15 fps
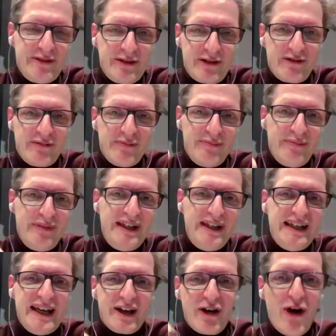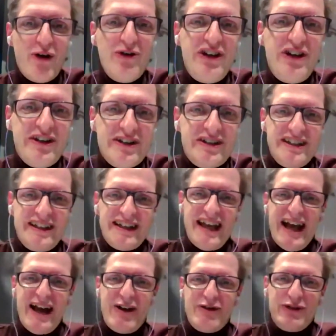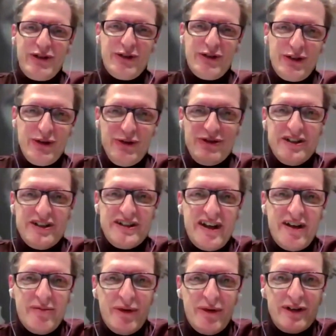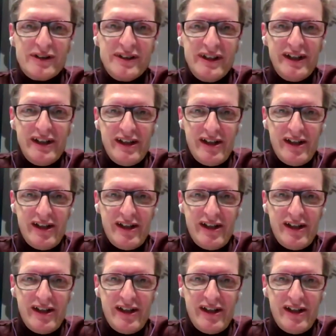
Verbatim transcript: sort of be erroneous in how you use the snuff box,